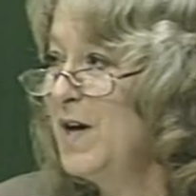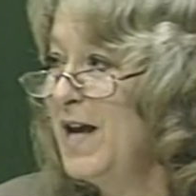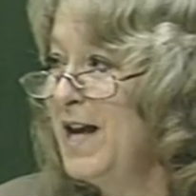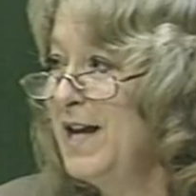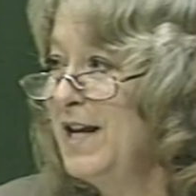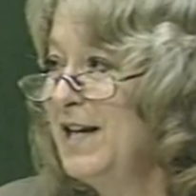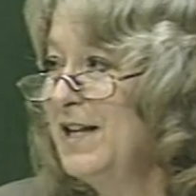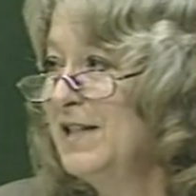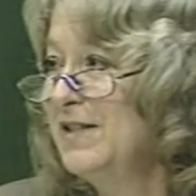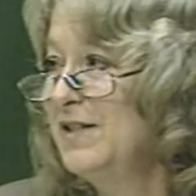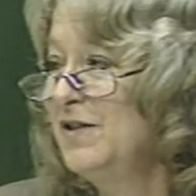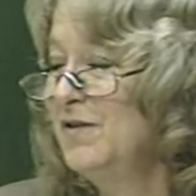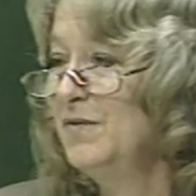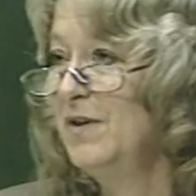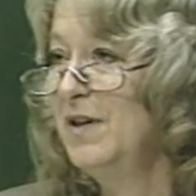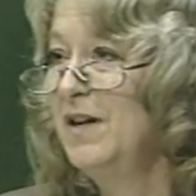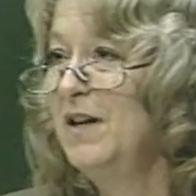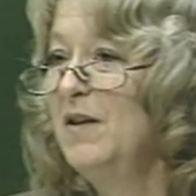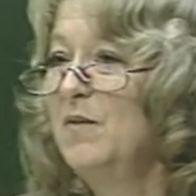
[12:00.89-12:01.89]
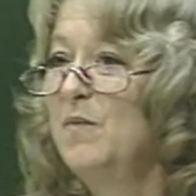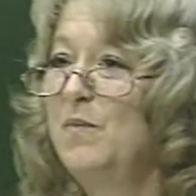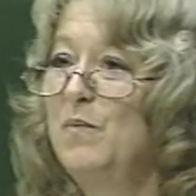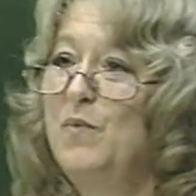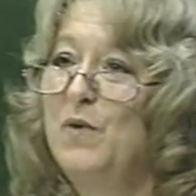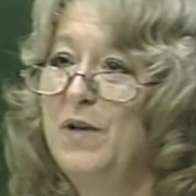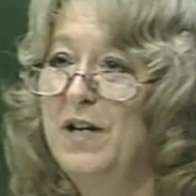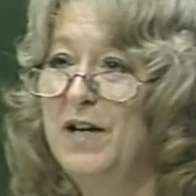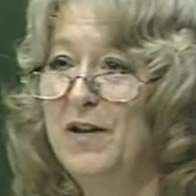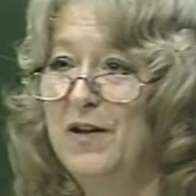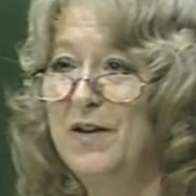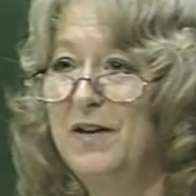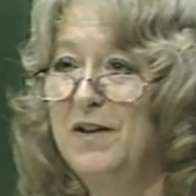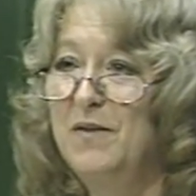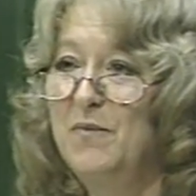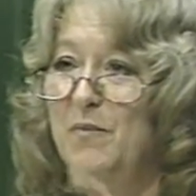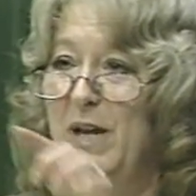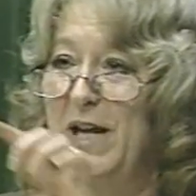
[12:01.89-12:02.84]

way is to put our